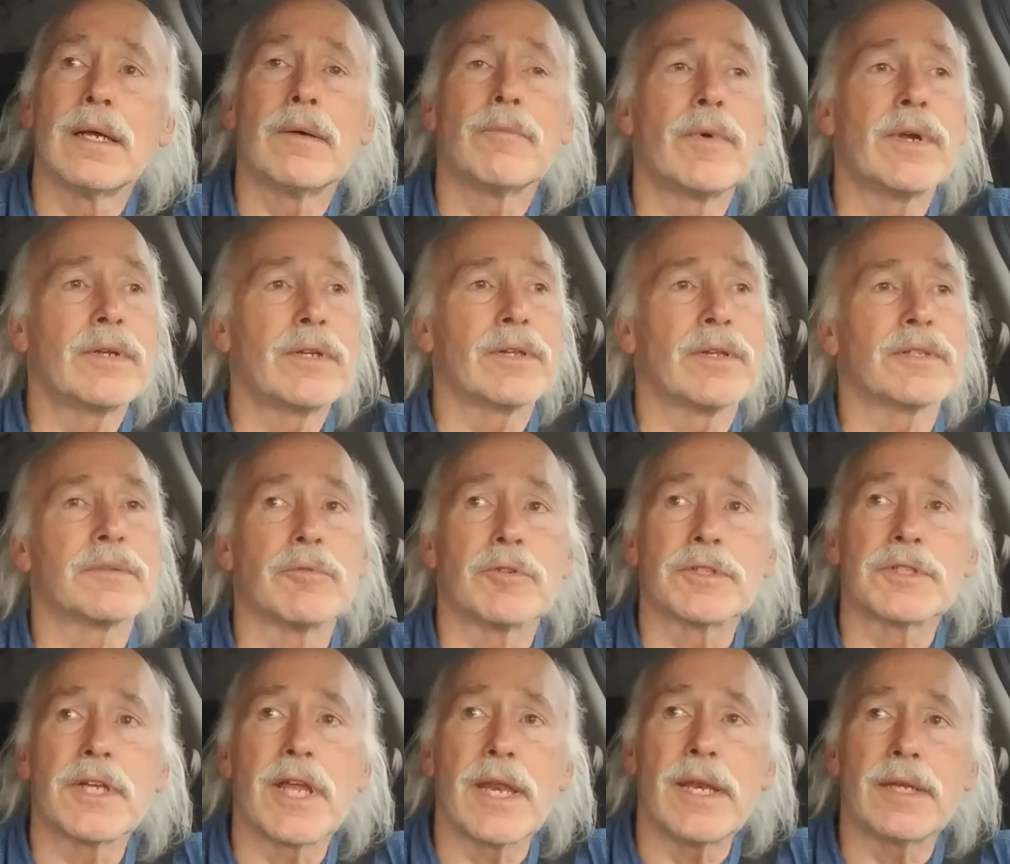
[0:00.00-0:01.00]
Wait till this
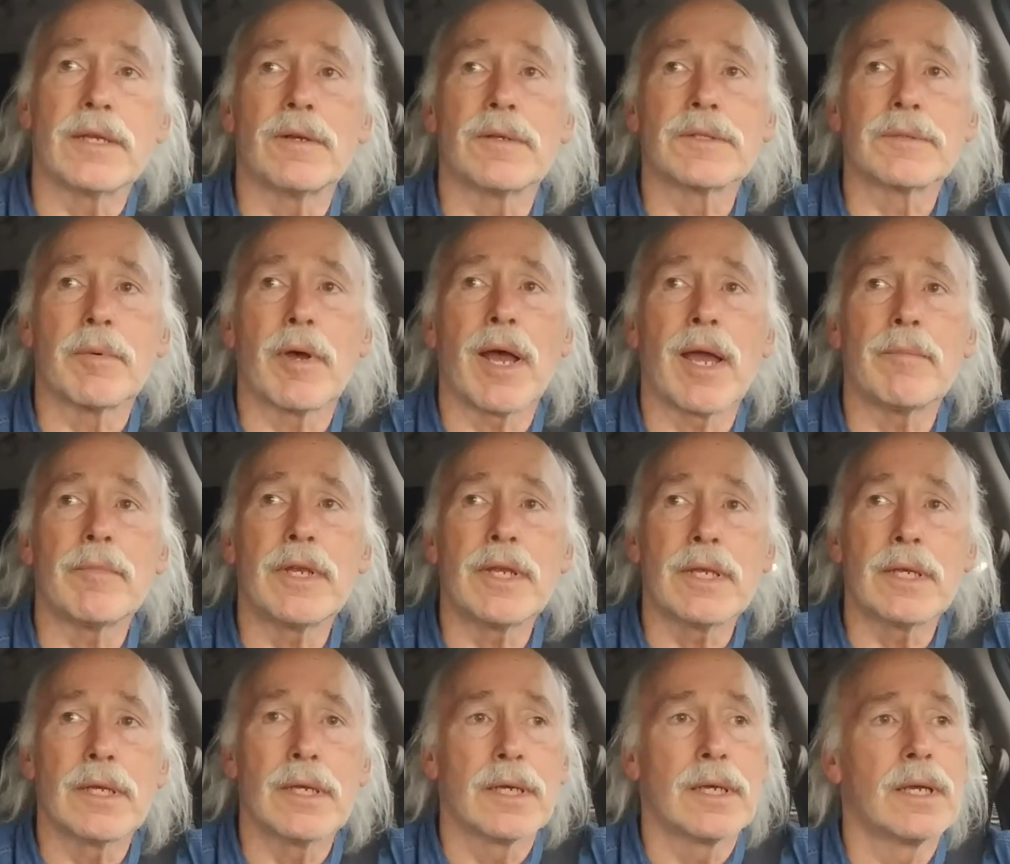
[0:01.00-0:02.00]
Mercedes goes by me,
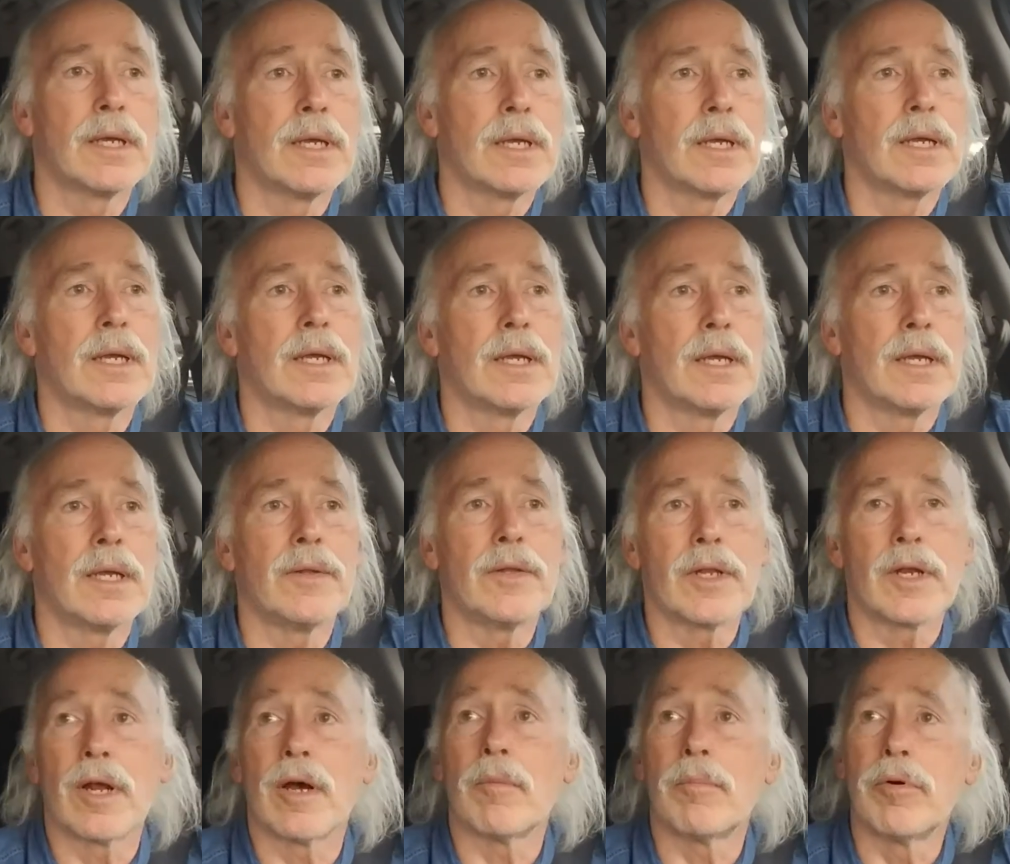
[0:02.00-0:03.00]

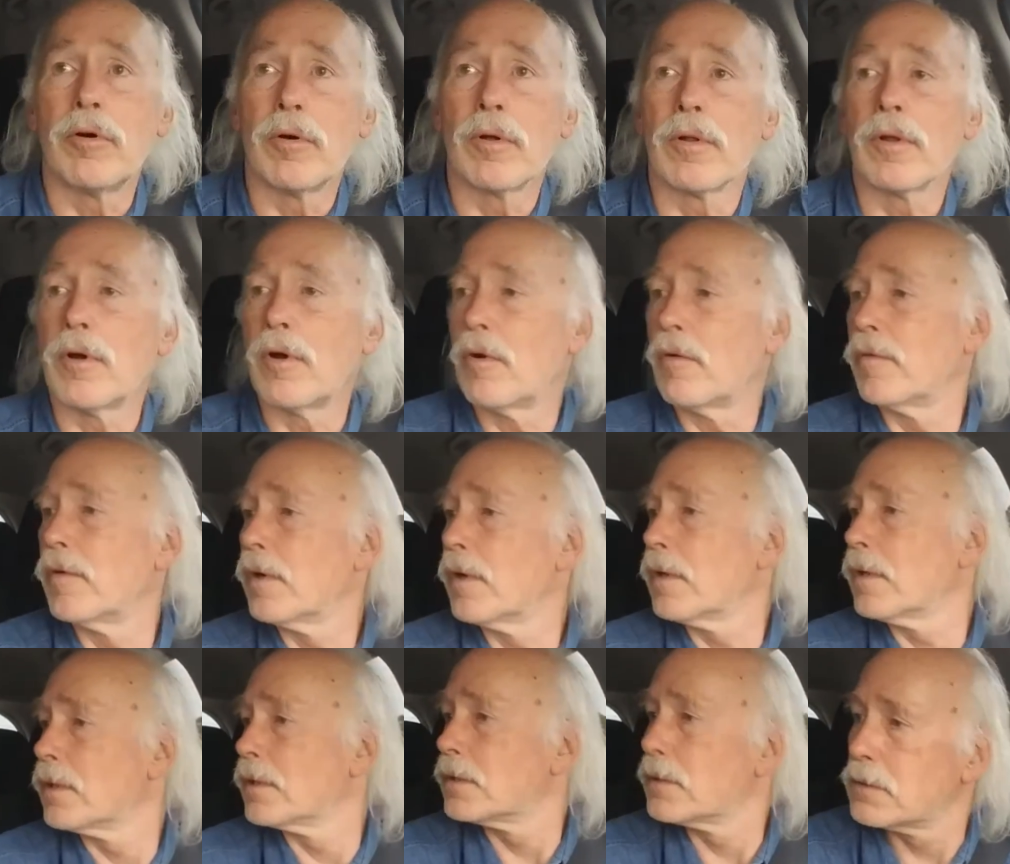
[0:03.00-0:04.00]
and I'll pull over.
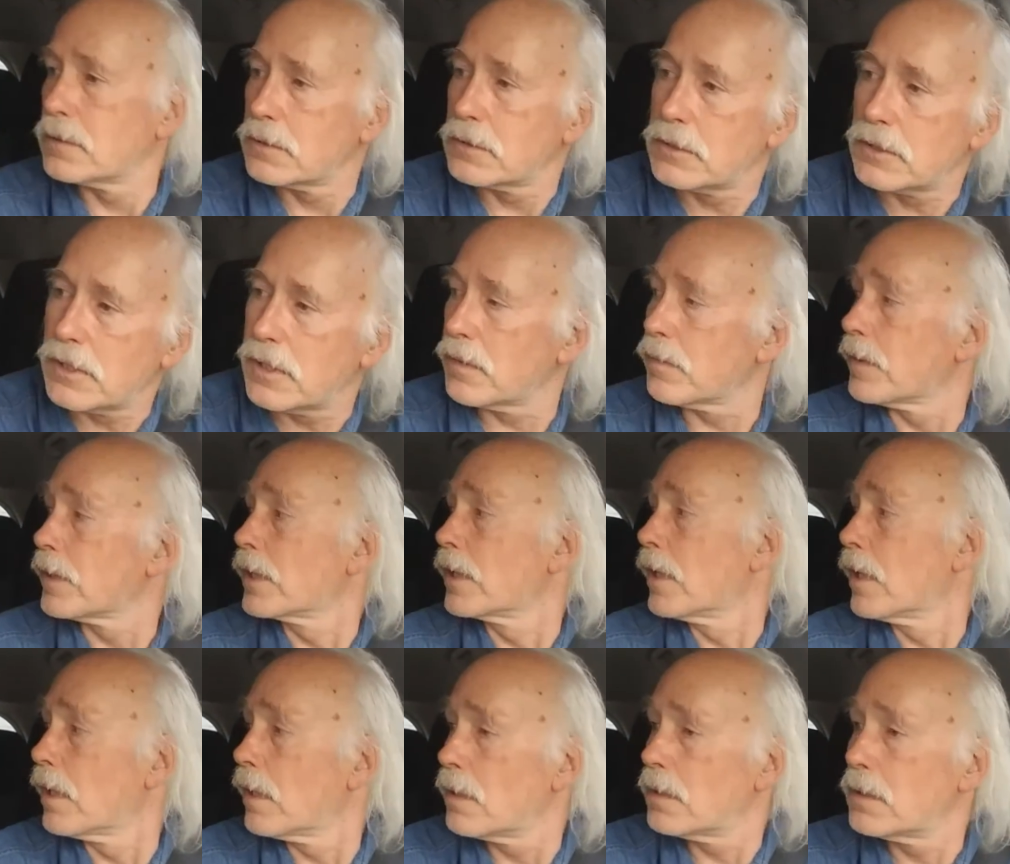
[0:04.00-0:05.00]
There we go.